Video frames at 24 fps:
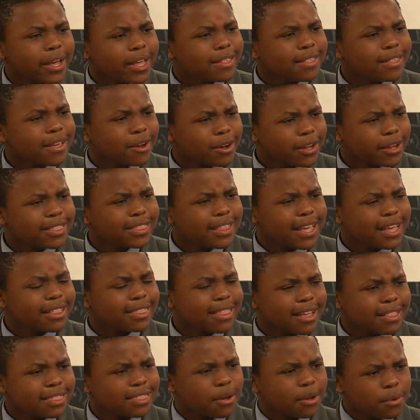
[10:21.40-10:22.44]
It's a good
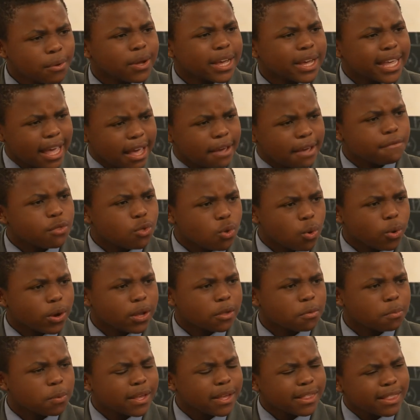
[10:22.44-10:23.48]
thing that there were cave
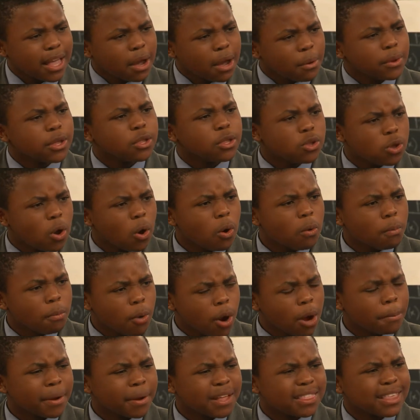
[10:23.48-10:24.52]
drawings because now we know
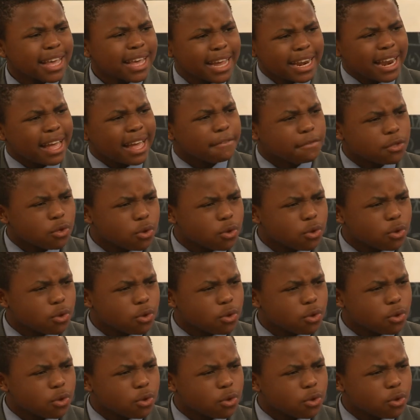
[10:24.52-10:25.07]
more about their life